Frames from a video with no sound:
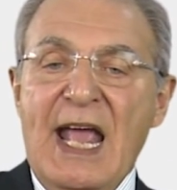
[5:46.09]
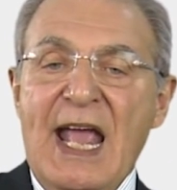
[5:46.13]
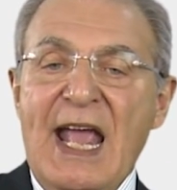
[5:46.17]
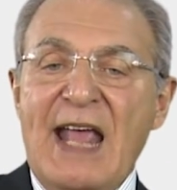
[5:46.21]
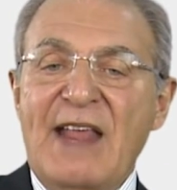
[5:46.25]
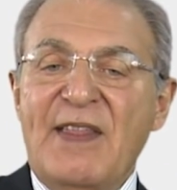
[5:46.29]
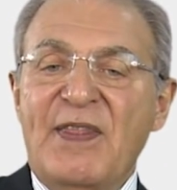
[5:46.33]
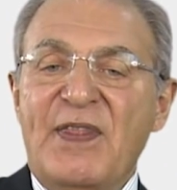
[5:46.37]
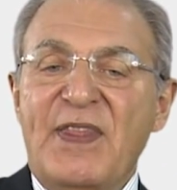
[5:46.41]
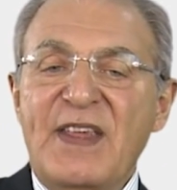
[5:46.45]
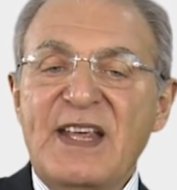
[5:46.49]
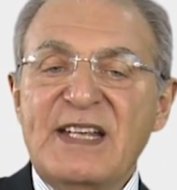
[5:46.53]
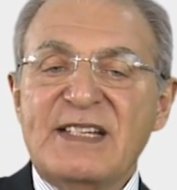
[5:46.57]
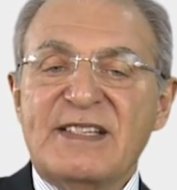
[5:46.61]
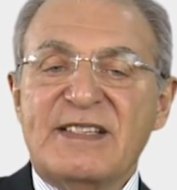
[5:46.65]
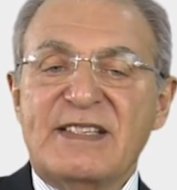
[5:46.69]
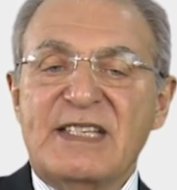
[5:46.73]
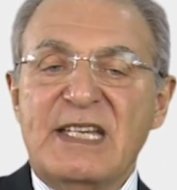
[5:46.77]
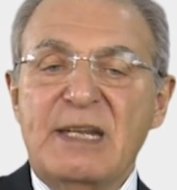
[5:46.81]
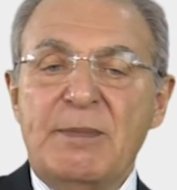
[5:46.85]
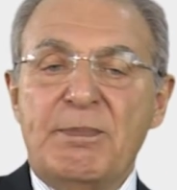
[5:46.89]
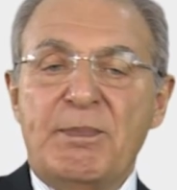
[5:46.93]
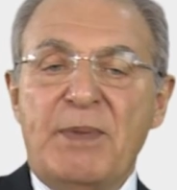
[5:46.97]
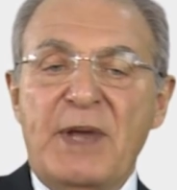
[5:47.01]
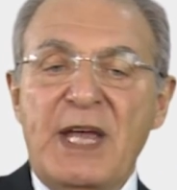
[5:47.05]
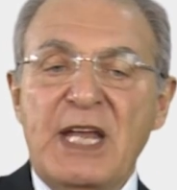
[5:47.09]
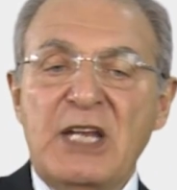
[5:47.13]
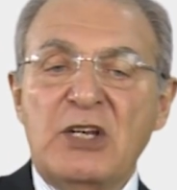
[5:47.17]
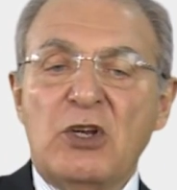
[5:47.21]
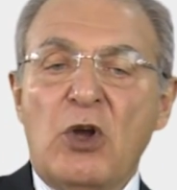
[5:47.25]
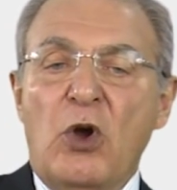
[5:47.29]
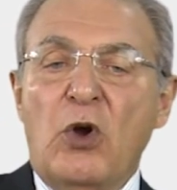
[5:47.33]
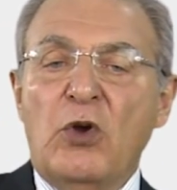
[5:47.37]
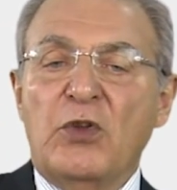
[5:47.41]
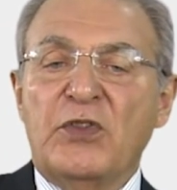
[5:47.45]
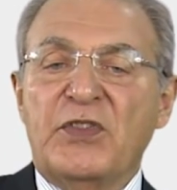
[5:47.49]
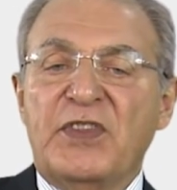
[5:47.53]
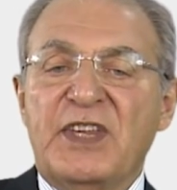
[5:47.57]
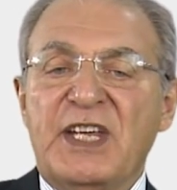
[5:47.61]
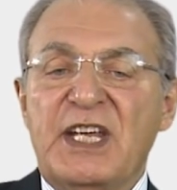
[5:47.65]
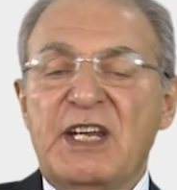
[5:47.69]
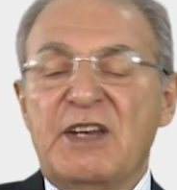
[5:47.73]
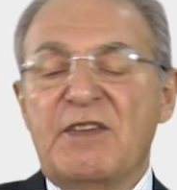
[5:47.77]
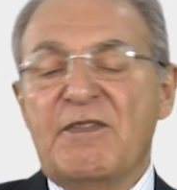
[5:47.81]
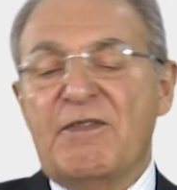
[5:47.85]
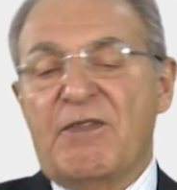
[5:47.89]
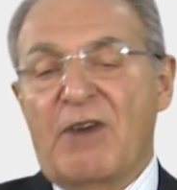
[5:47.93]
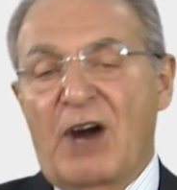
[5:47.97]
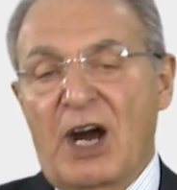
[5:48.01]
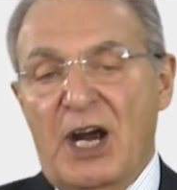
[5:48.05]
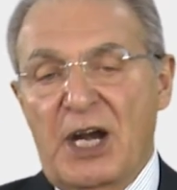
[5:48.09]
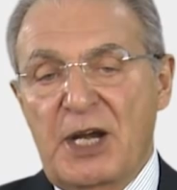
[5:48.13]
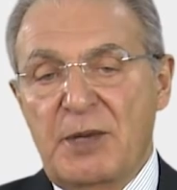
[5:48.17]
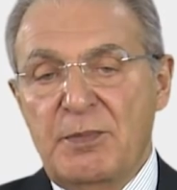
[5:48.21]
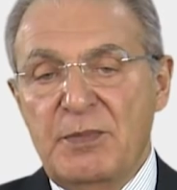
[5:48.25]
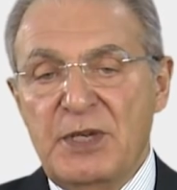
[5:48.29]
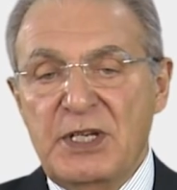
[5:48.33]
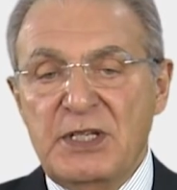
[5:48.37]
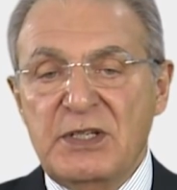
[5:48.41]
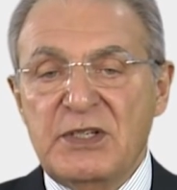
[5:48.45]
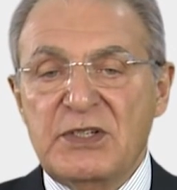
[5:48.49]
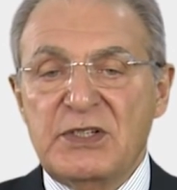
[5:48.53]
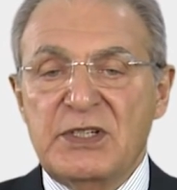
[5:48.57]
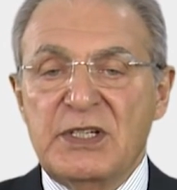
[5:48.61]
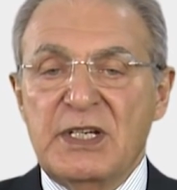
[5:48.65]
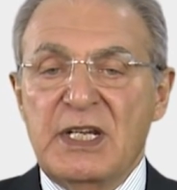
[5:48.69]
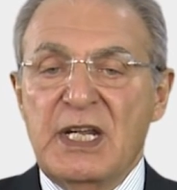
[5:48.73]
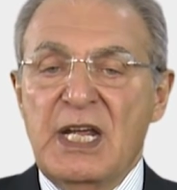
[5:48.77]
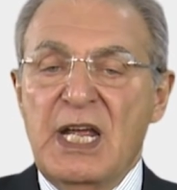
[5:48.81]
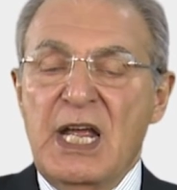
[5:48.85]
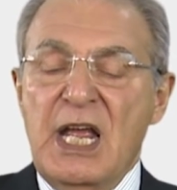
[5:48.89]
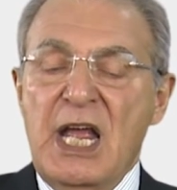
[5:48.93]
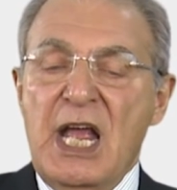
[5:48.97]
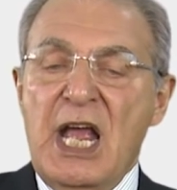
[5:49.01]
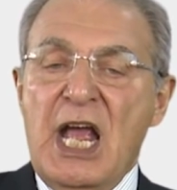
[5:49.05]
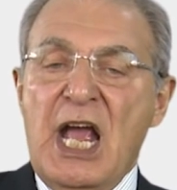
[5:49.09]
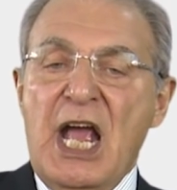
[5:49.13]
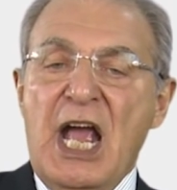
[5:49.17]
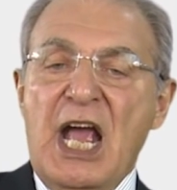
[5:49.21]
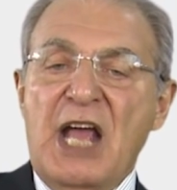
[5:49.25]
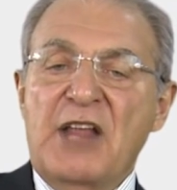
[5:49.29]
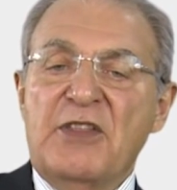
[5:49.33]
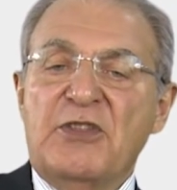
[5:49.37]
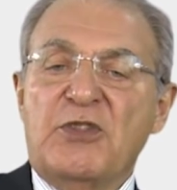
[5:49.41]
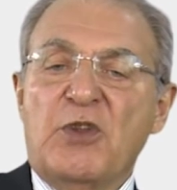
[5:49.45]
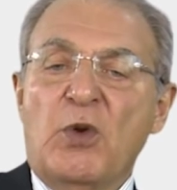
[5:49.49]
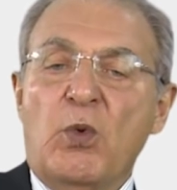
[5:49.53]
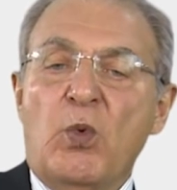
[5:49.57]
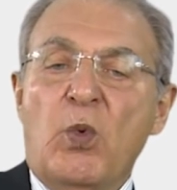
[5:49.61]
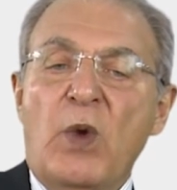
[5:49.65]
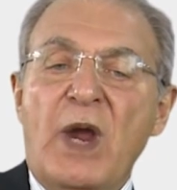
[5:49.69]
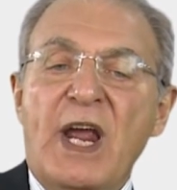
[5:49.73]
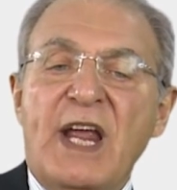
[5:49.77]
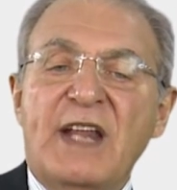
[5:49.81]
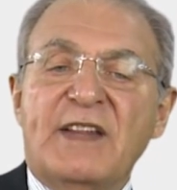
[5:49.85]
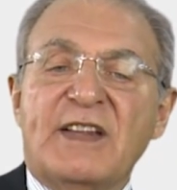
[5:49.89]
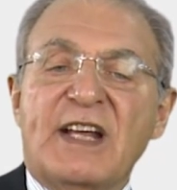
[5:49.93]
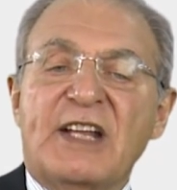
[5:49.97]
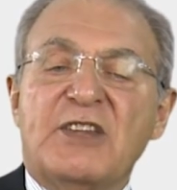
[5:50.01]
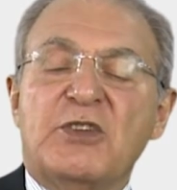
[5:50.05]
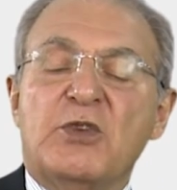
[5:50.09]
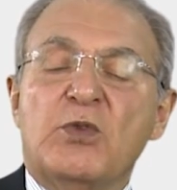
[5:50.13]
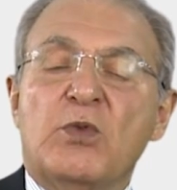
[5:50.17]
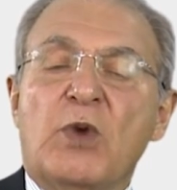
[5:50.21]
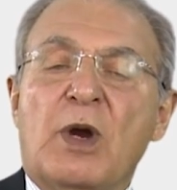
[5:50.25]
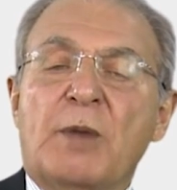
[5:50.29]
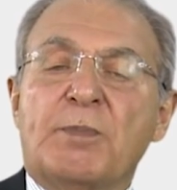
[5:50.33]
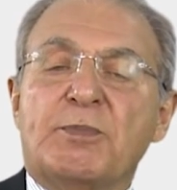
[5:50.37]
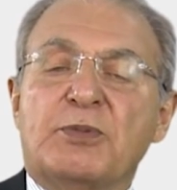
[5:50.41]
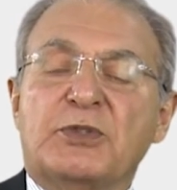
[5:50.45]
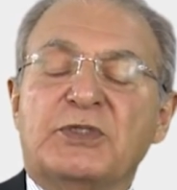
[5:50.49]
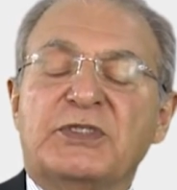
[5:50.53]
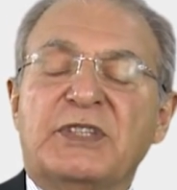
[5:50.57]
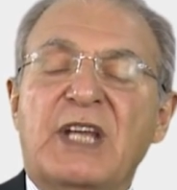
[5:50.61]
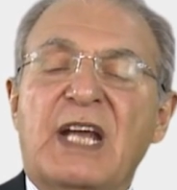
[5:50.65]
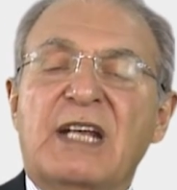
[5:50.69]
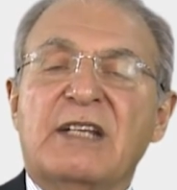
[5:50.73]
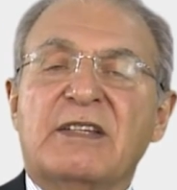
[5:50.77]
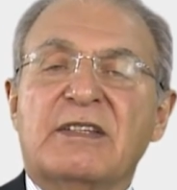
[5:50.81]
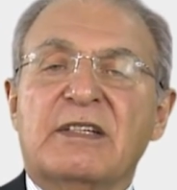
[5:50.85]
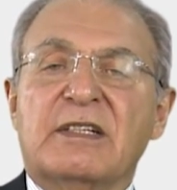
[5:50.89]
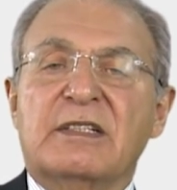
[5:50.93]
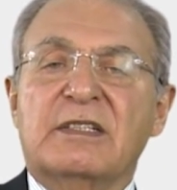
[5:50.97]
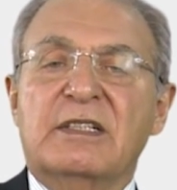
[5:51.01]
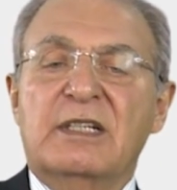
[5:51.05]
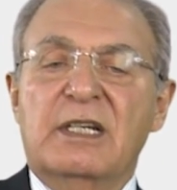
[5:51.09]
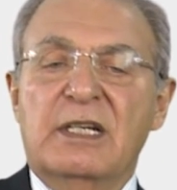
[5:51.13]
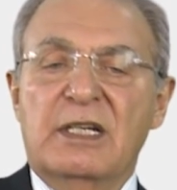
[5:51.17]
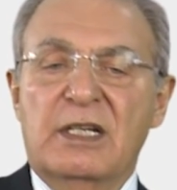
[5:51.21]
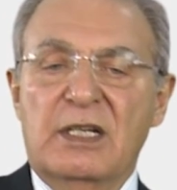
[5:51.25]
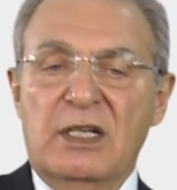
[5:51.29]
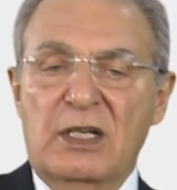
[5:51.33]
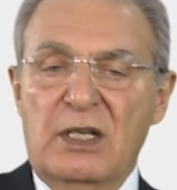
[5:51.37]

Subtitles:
And this depends on the environment and the way that you are protected